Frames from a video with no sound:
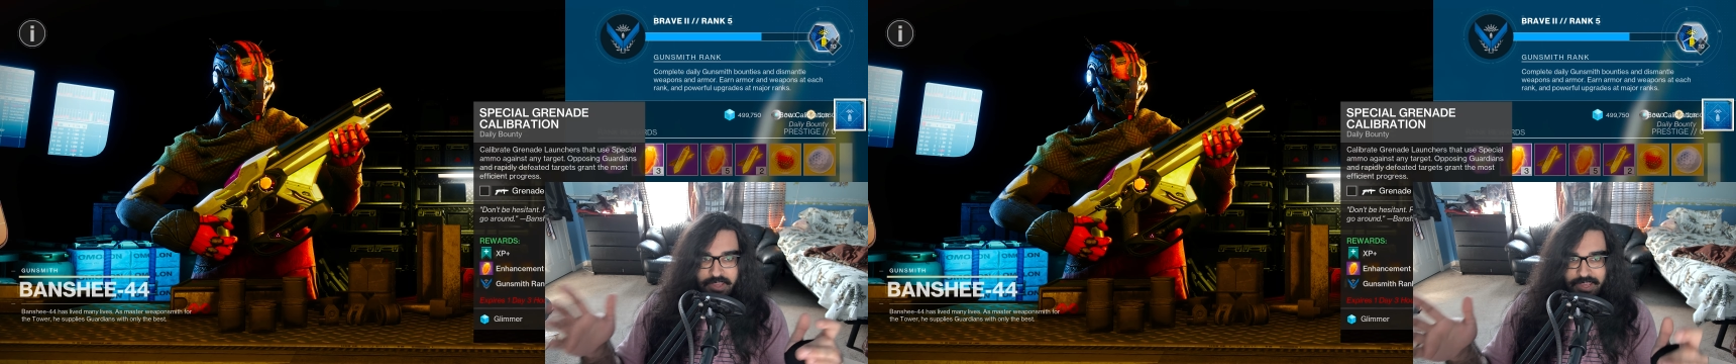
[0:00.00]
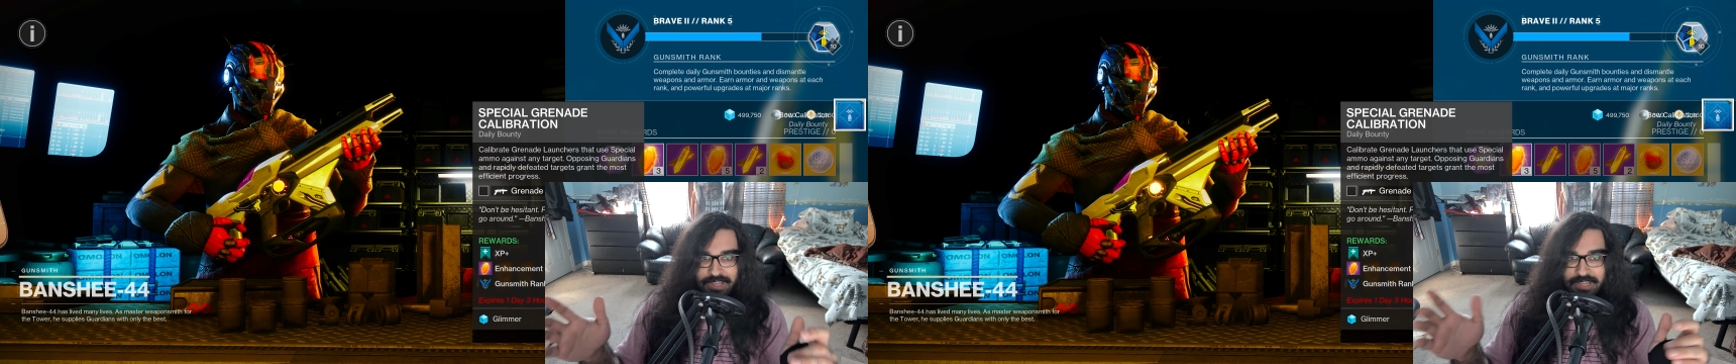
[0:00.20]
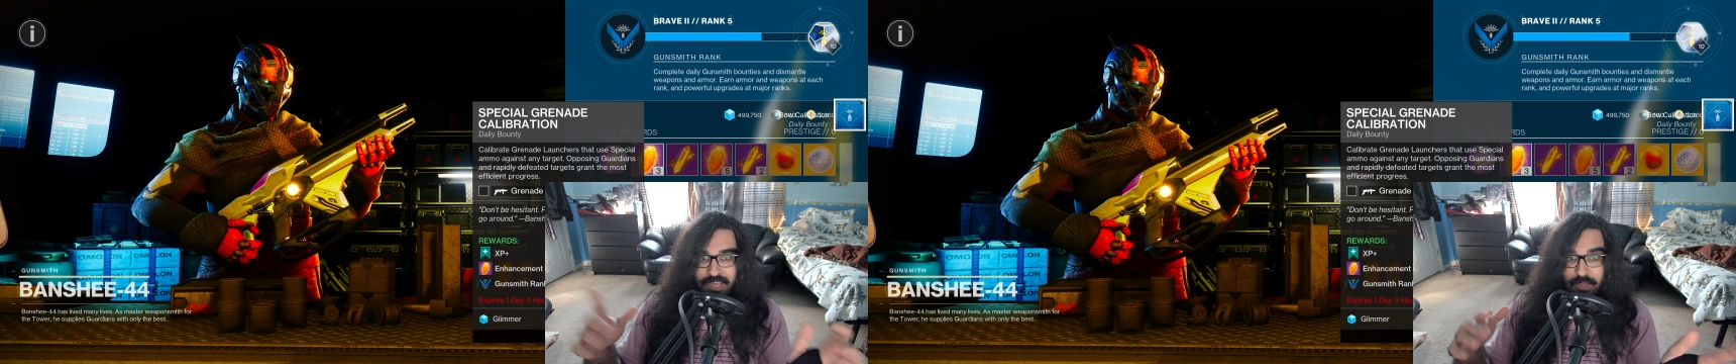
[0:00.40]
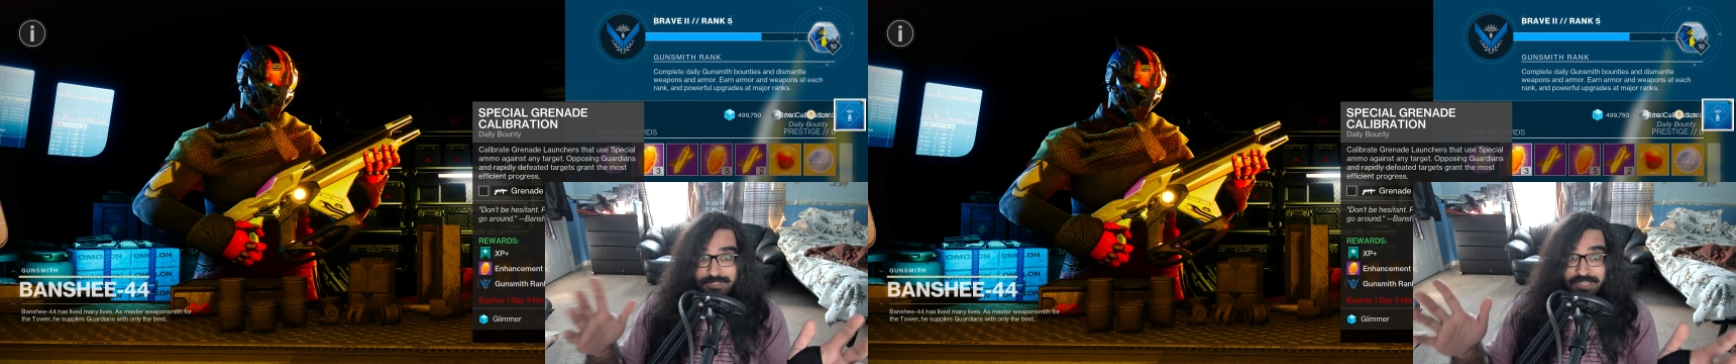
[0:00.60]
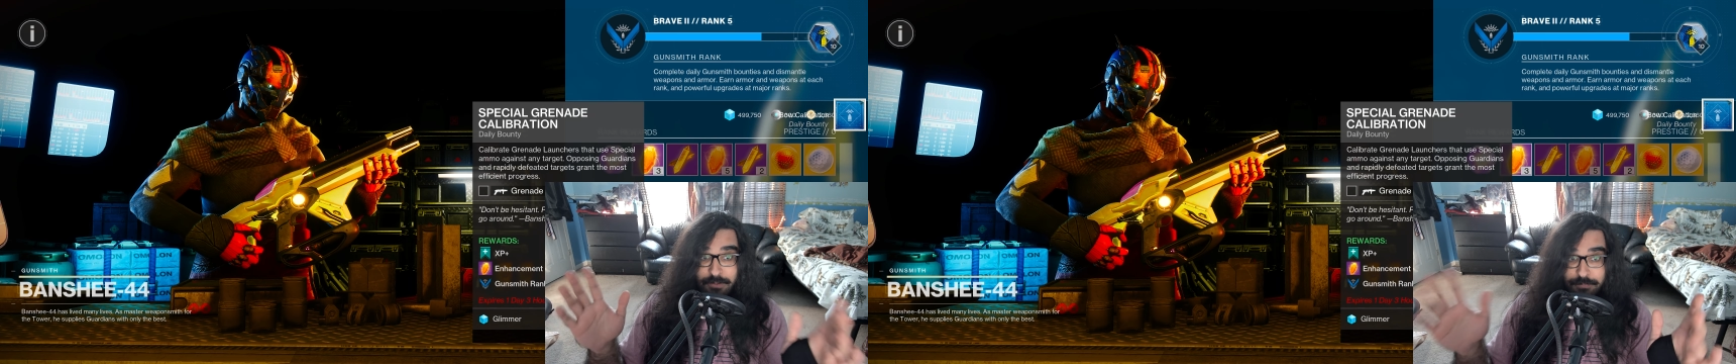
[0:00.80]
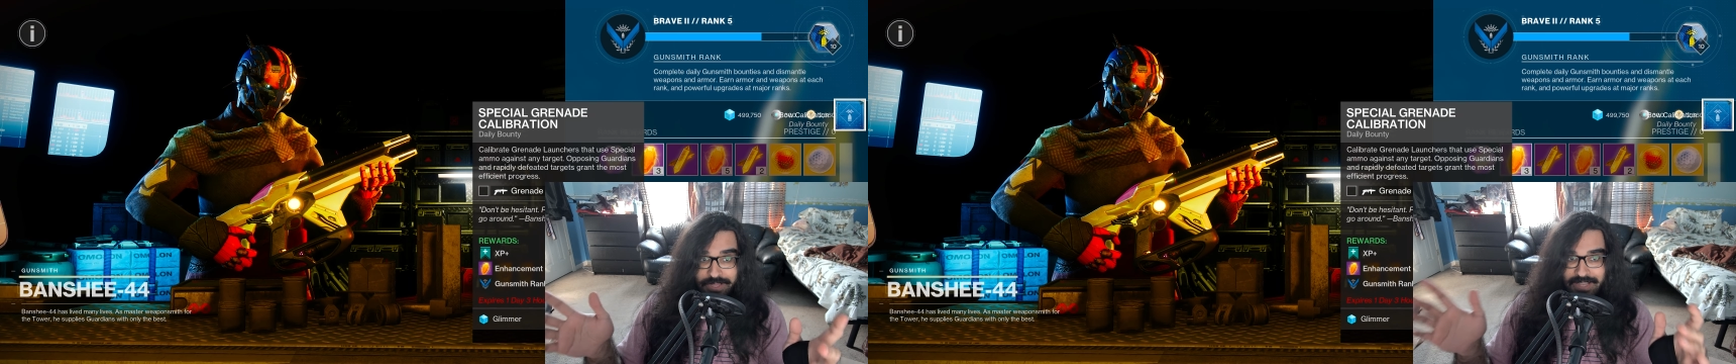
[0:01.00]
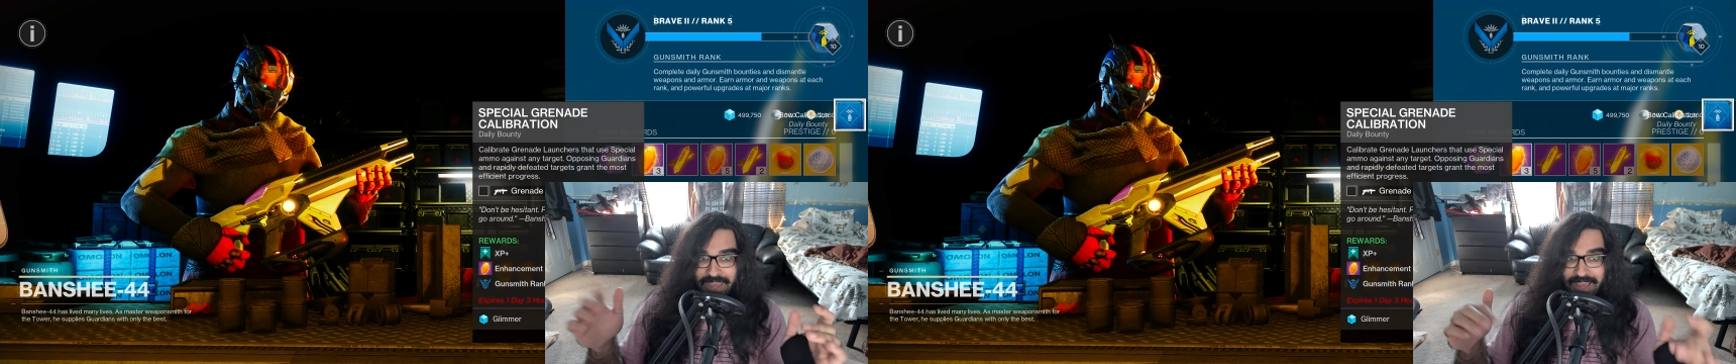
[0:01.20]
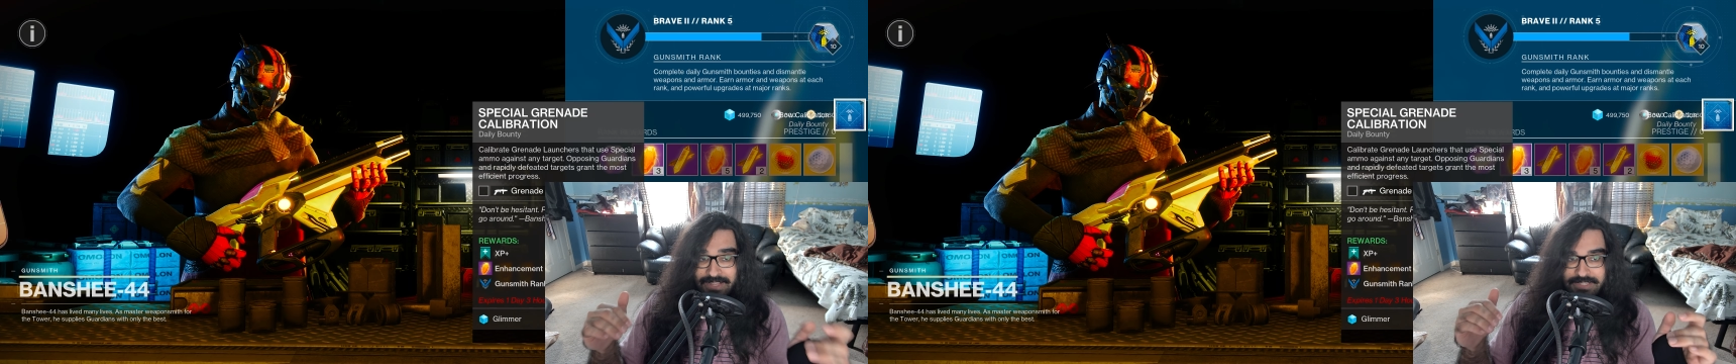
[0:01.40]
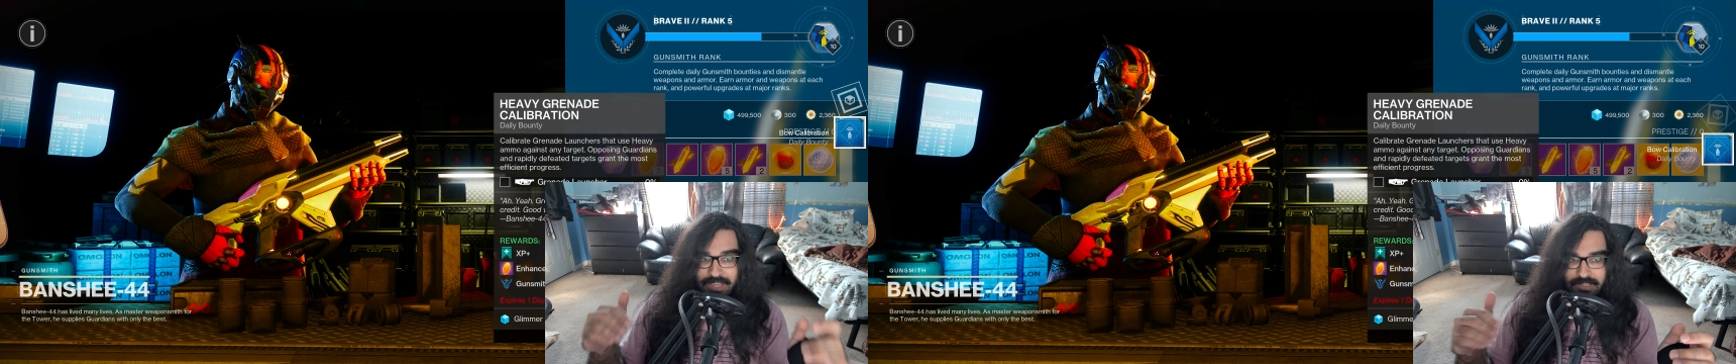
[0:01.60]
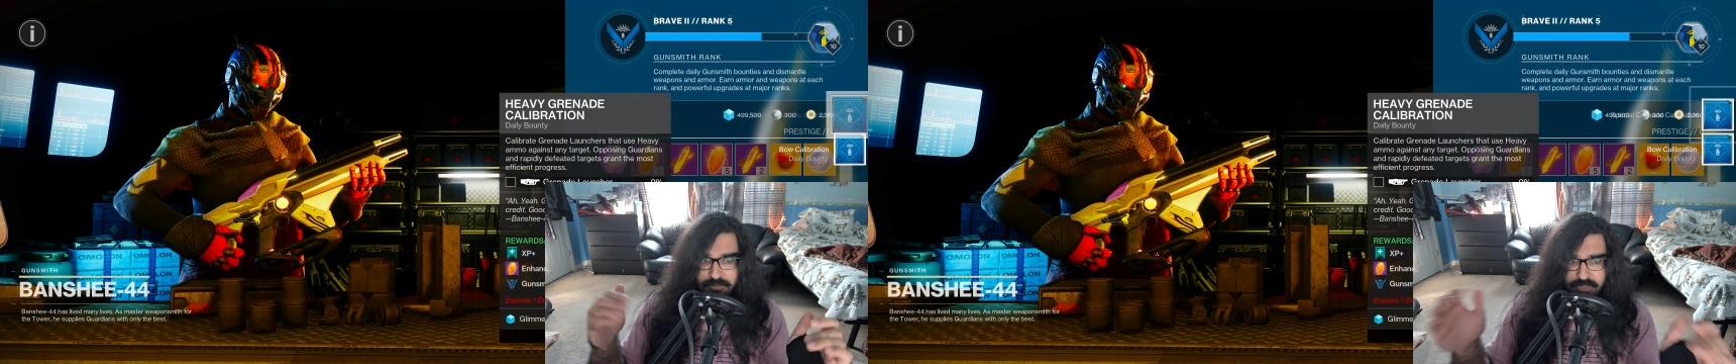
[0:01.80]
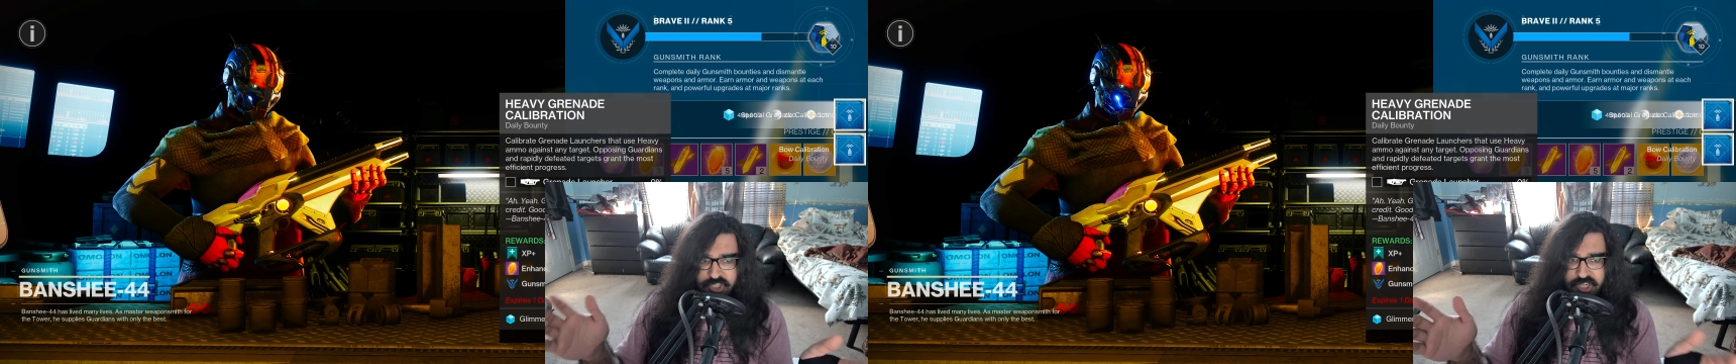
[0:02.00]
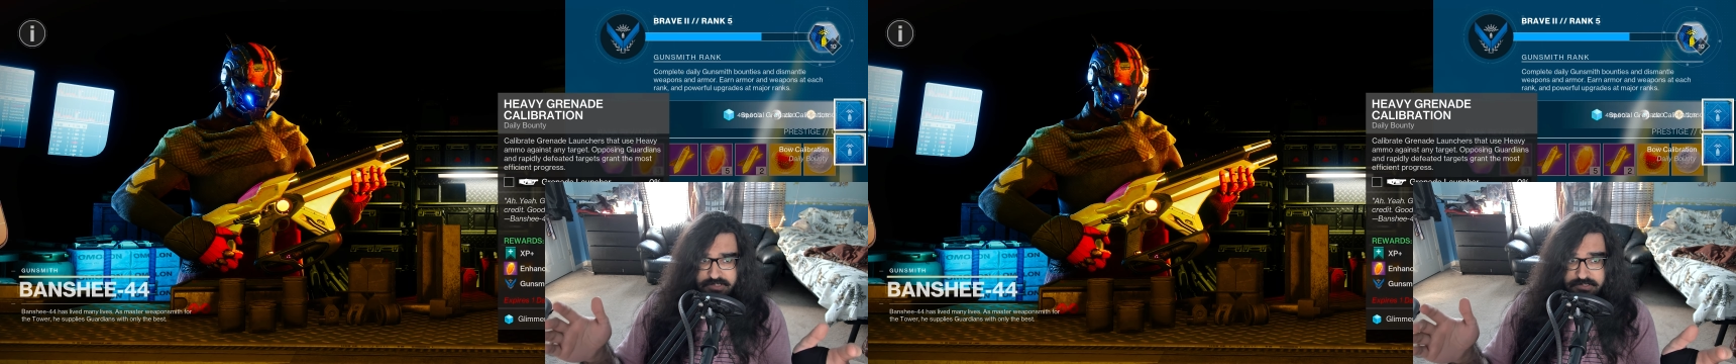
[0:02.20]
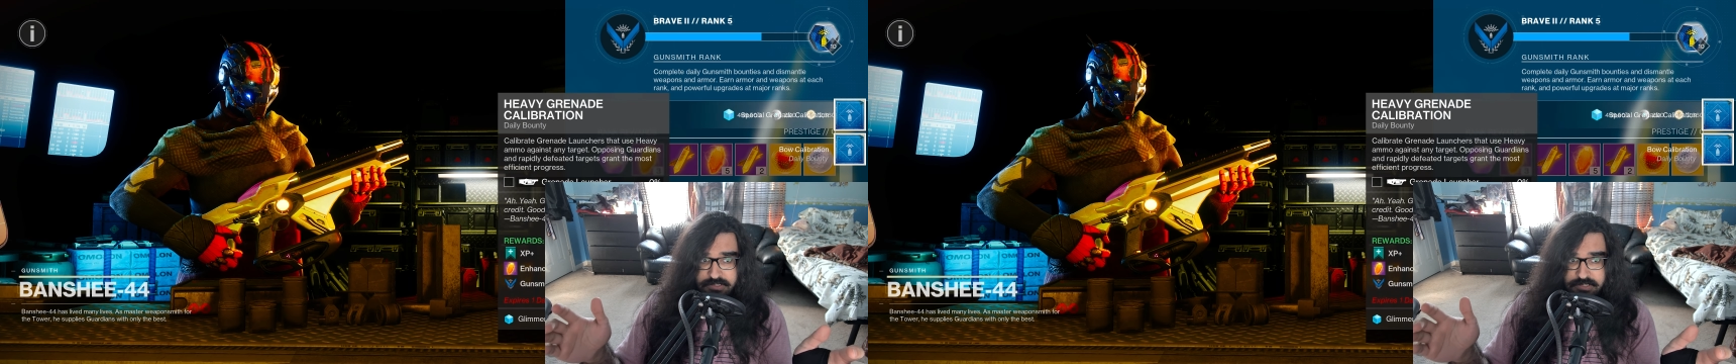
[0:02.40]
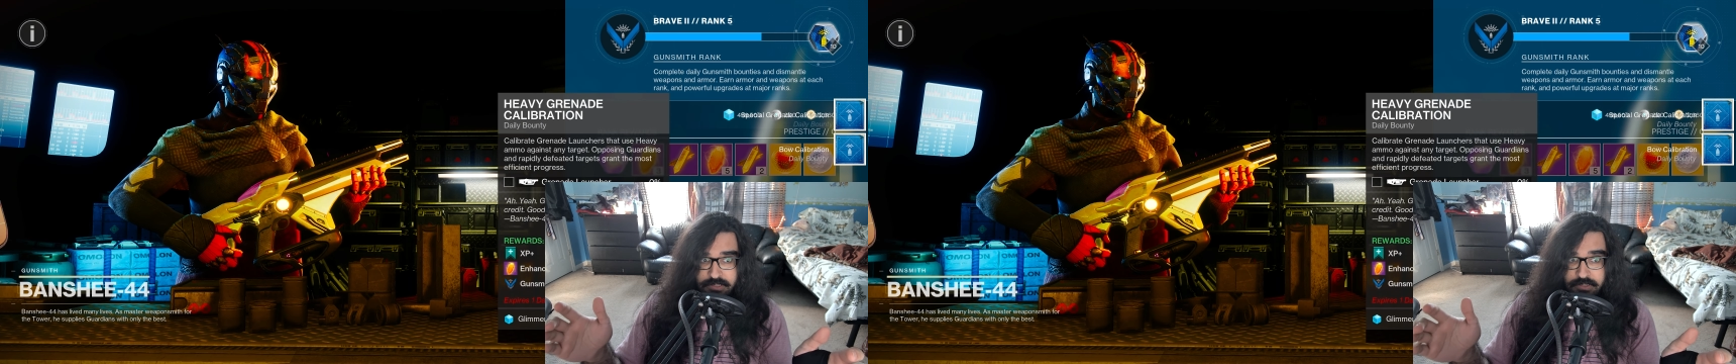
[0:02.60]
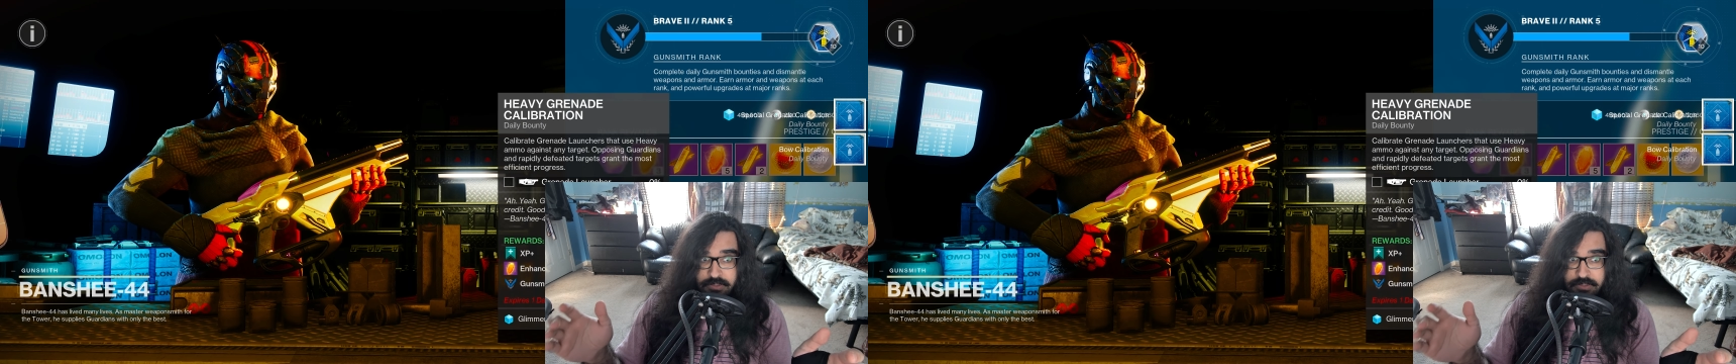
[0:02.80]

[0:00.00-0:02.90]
and it was to complete 8 daily missions.